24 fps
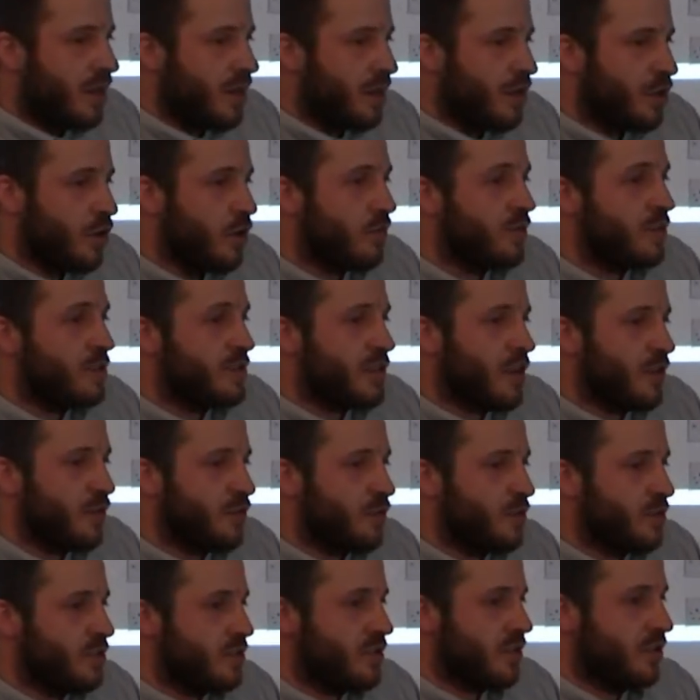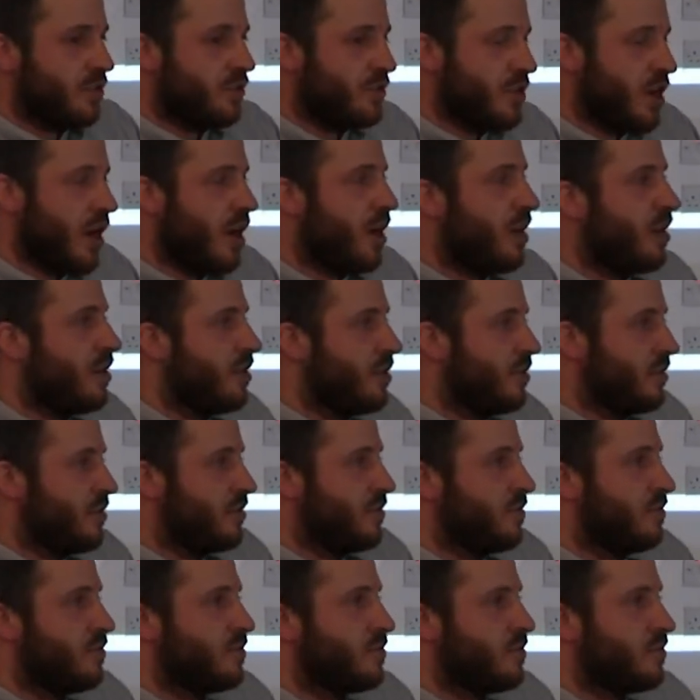A lot of the stuff was kind of cut
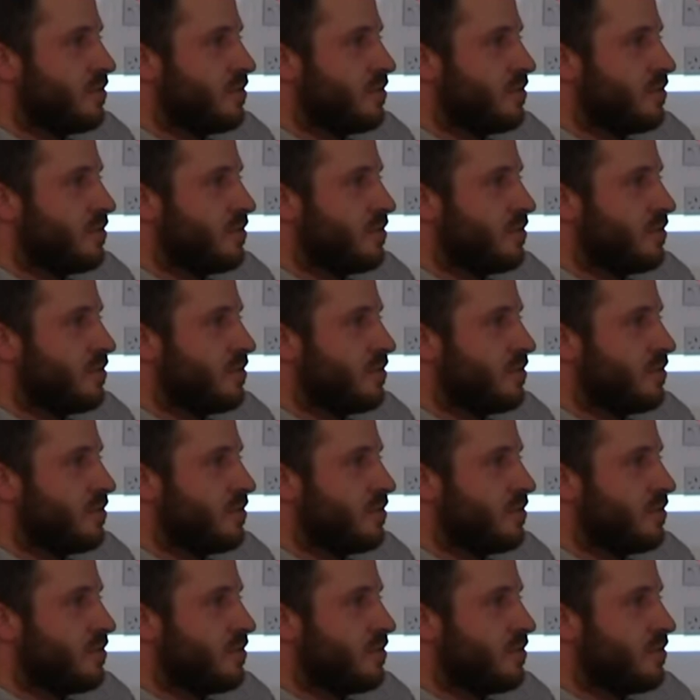and